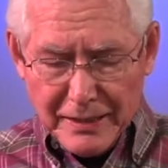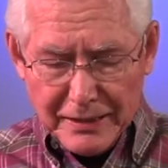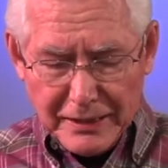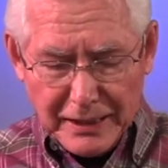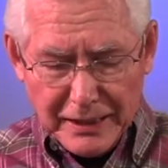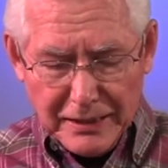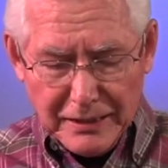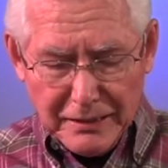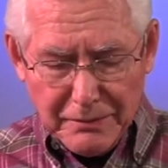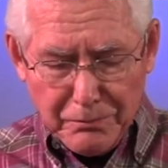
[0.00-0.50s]

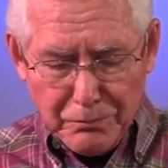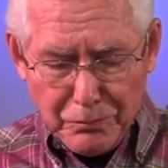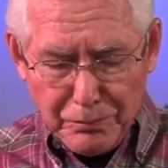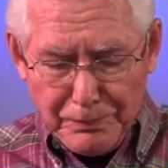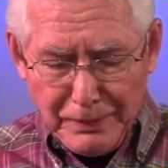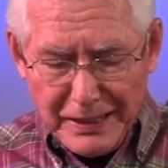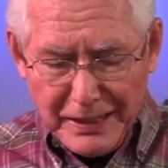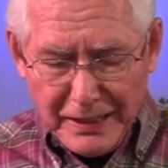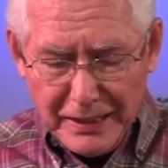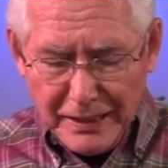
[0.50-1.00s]
Kingdom
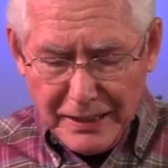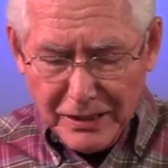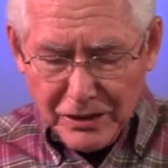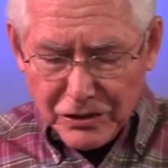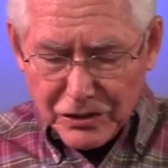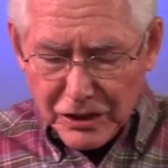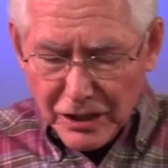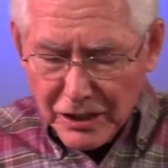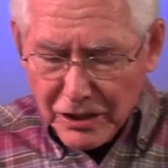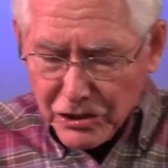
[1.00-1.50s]

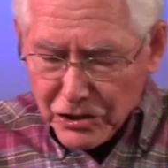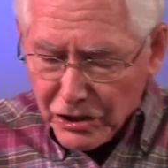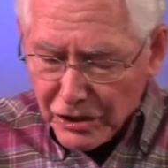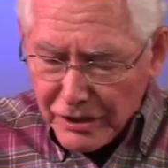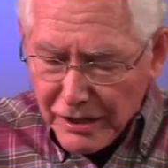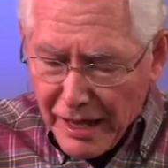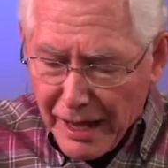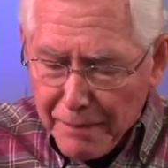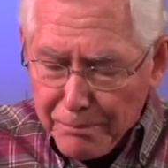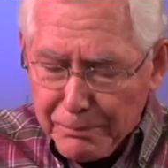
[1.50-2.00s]
beings
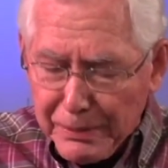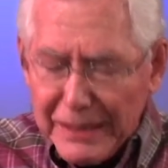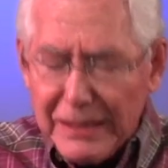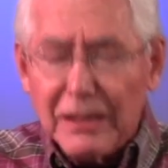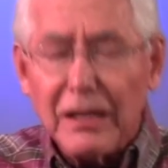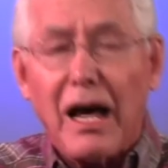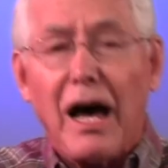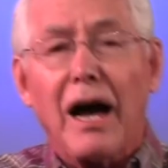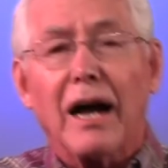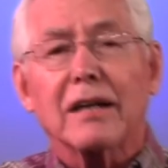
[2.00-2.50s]
should not be
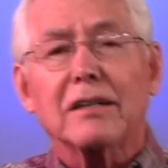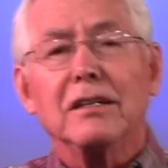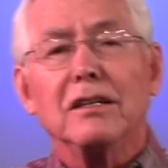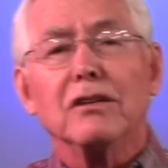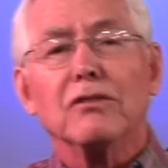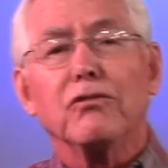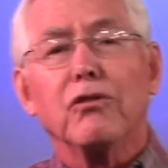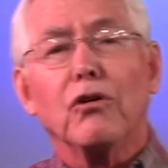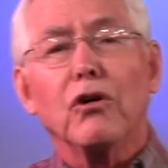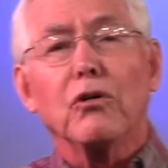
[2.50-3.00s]
locked in
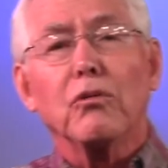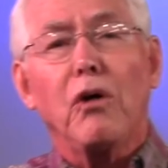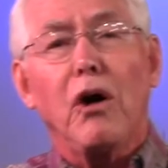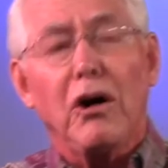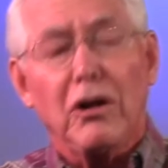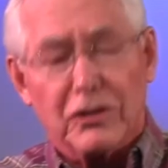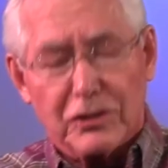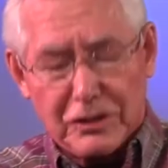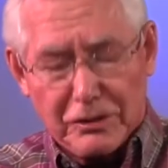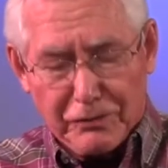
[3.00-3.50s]
the four
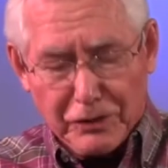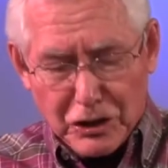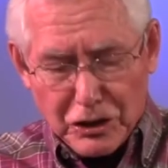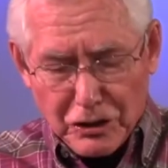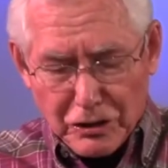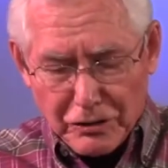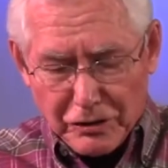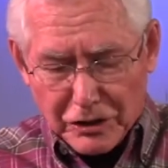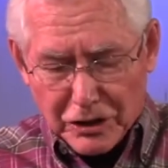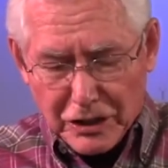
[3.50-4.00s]
walls of a
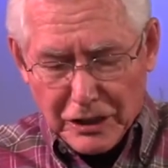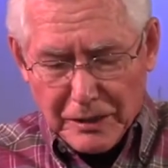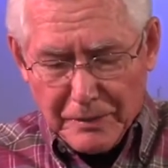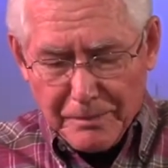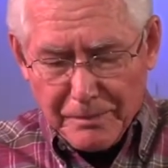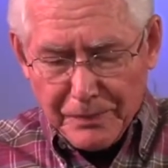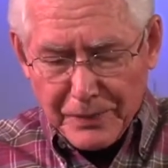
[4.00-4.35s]
church.